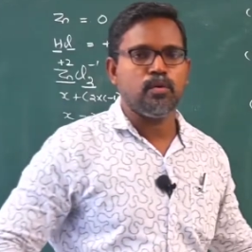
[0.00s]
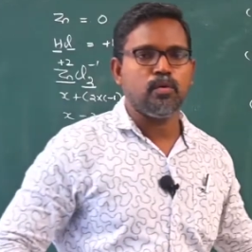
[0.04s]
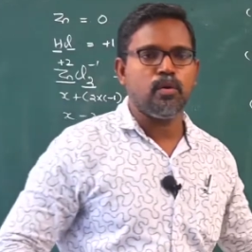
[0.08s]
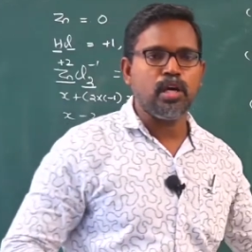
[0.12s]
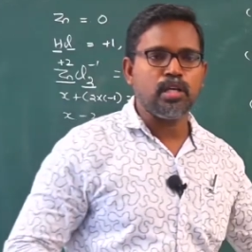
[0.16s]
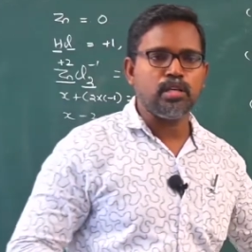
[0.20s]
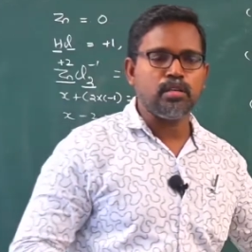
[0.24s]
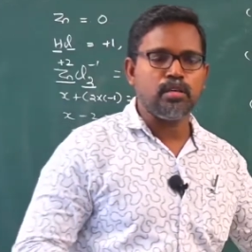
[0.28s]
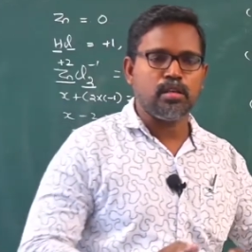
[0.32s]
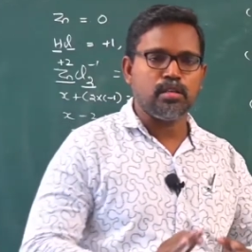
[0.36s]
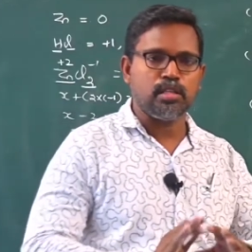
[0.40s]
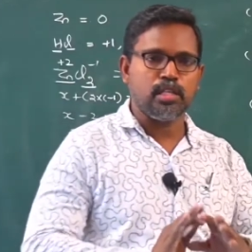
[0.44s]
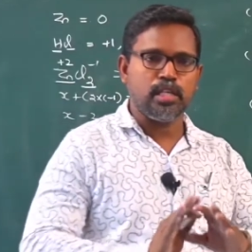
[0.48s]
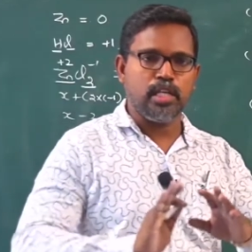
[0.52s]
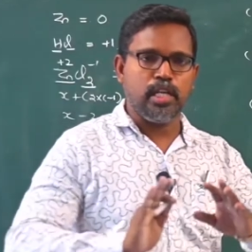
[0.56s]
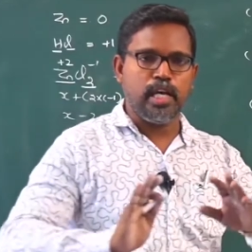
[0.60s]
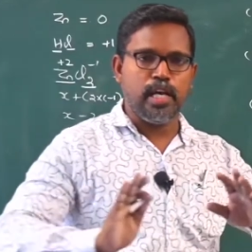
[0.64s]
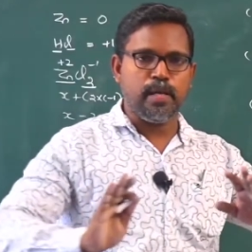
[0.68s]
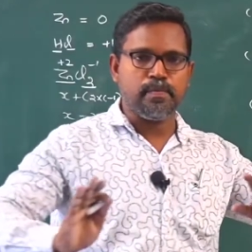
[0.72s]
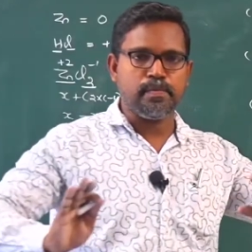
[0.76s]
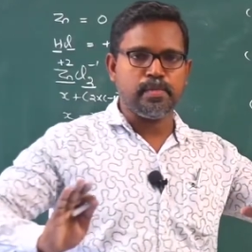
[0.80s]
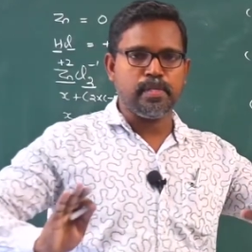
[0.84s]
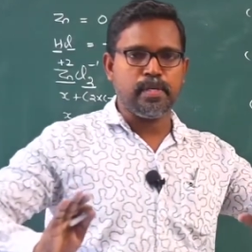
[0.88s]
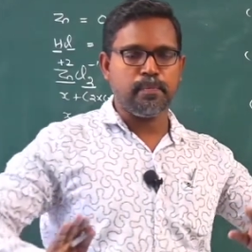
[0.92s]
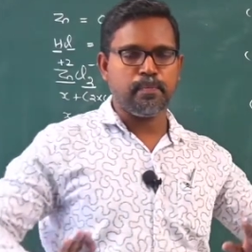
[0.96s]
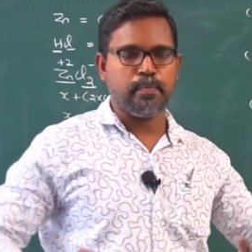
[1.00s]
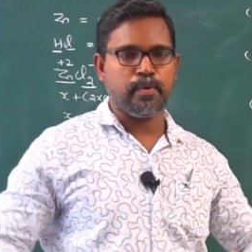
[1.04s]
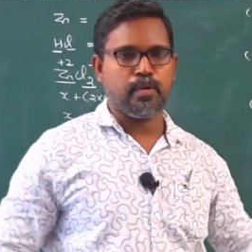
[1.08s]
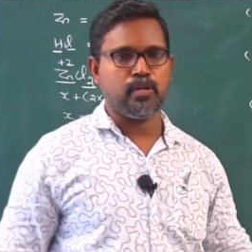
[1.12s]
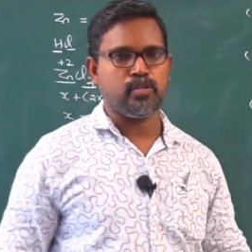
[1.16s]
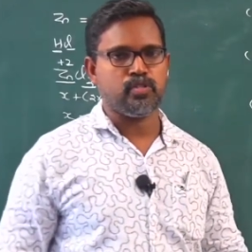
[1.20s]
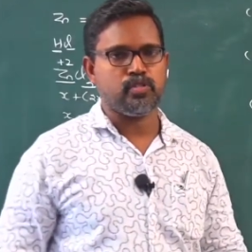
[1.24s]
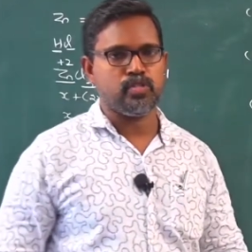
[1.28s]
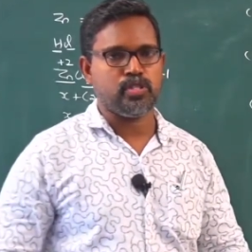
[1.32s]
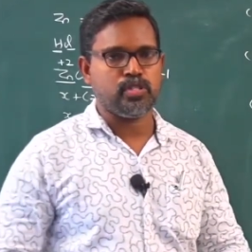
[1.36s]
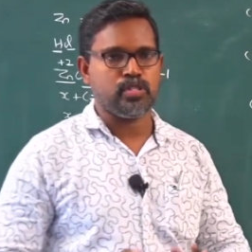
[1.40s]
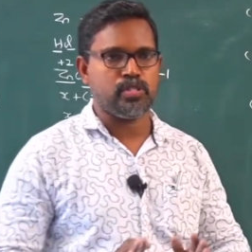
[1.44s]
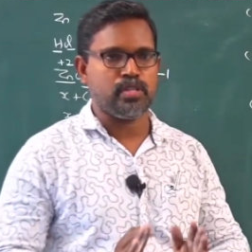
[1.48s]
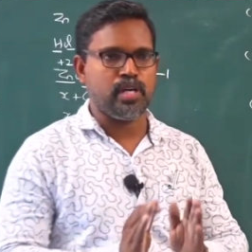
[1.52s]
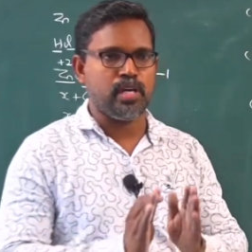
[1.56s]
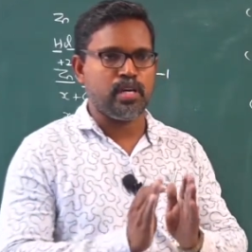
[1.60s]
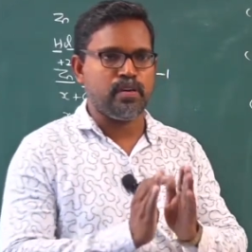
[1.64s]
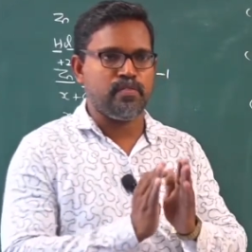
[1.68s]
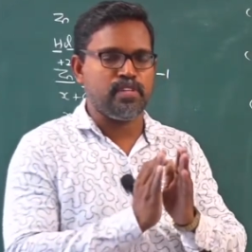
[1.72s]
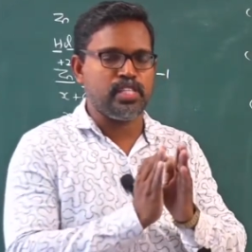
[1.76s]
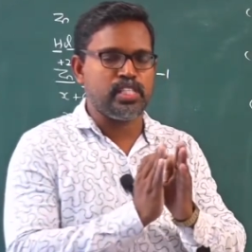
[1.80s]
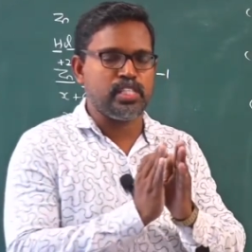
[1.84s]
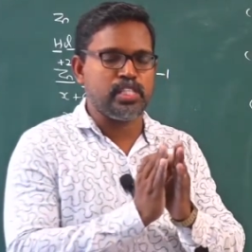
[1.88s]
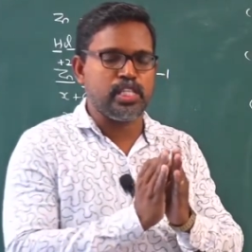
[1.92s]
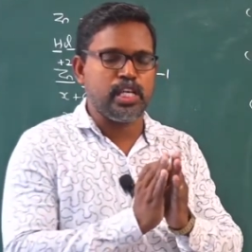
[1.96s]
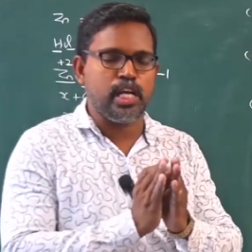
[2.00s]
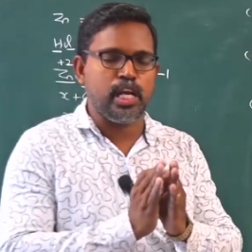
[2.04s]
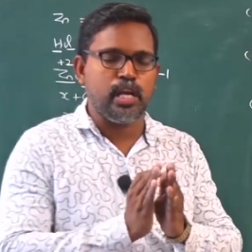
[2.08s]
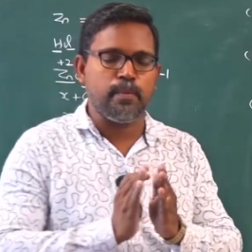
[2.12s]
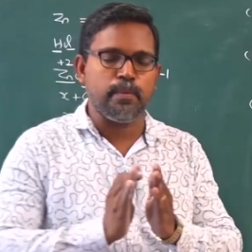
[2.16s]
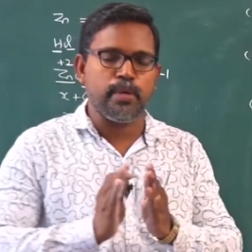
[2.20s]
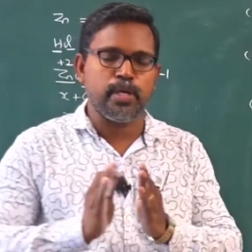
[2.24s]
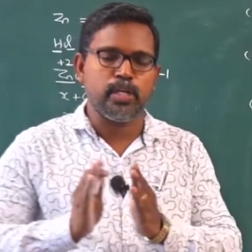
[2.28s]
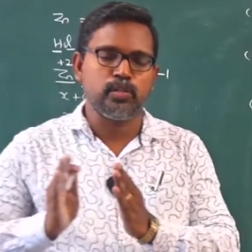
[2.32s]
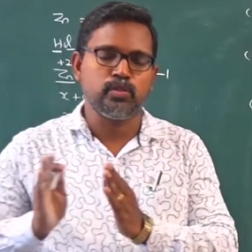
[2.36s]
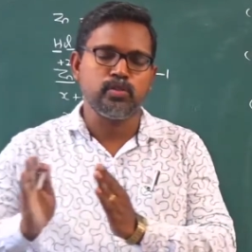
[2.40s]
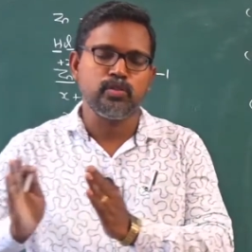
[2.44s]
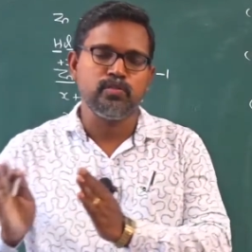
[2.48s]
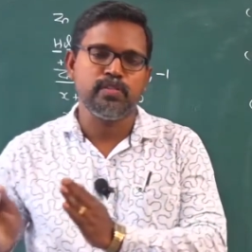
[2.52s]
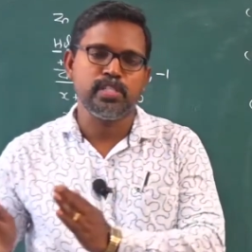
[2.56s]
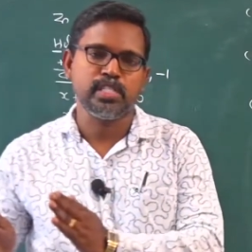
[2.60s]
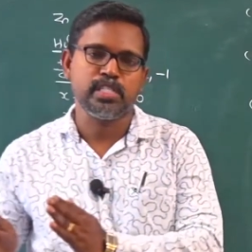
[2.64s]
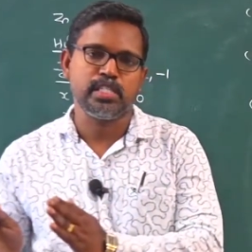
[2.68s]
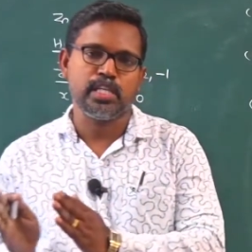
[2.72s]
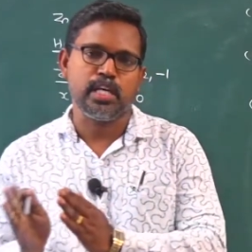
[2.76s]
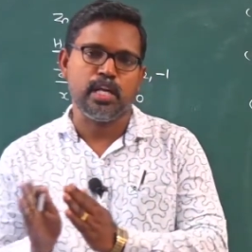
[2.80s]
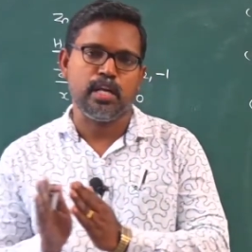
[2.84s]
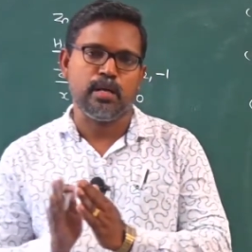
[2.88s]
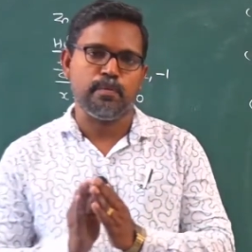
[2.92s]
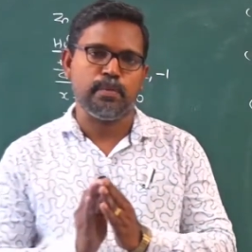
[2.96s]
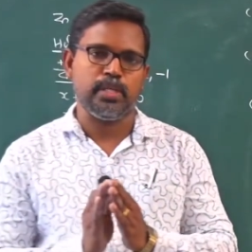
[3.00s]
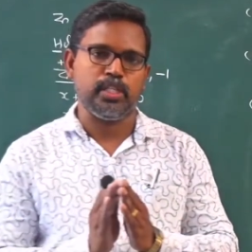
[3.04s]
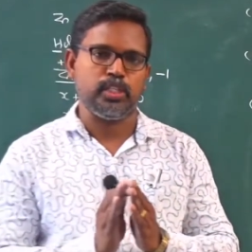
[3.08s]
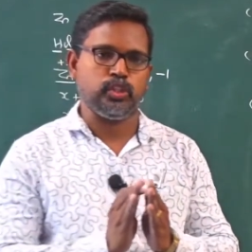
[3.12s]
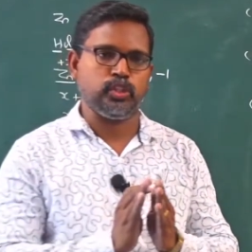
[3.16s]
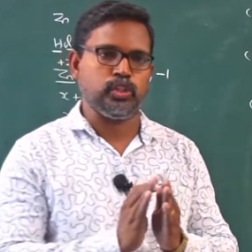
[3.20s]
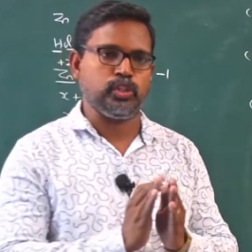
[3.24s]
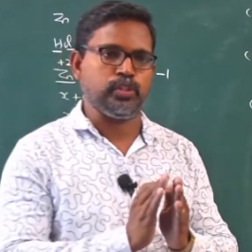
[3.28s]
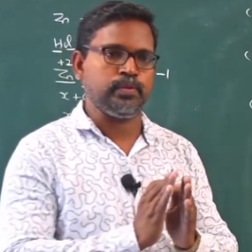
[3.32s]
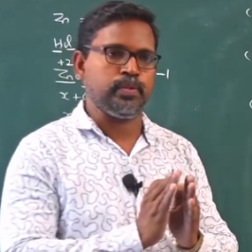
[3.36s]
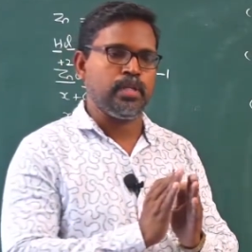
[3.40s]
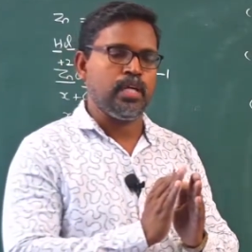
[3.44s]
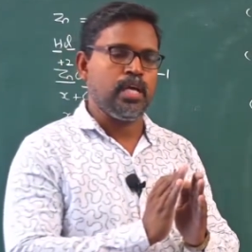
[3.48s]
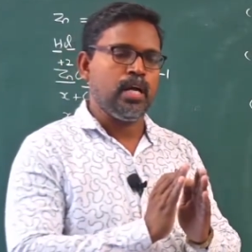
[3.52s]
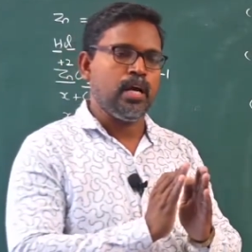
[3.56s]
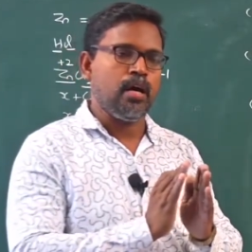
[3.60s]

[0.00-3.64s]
what are the types of process or which element to which element